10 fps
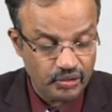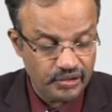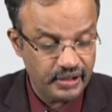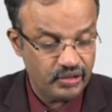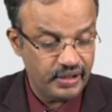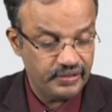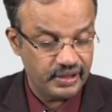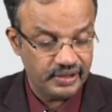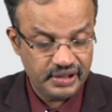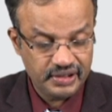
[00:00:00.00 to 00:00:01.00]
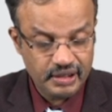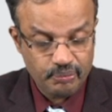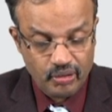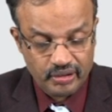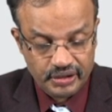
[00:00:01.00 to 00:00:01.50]
colonic cancer. This is the
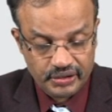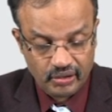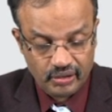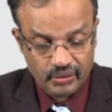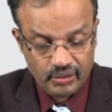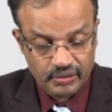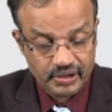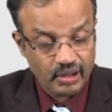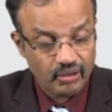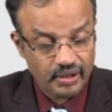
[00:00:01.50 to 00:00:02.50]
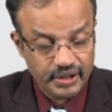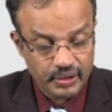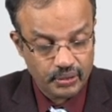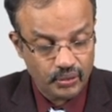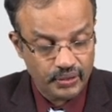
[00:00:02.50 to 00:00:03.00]
important short note which I already
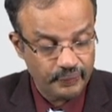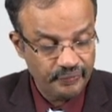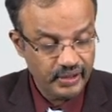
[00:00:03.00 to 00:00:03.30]
told.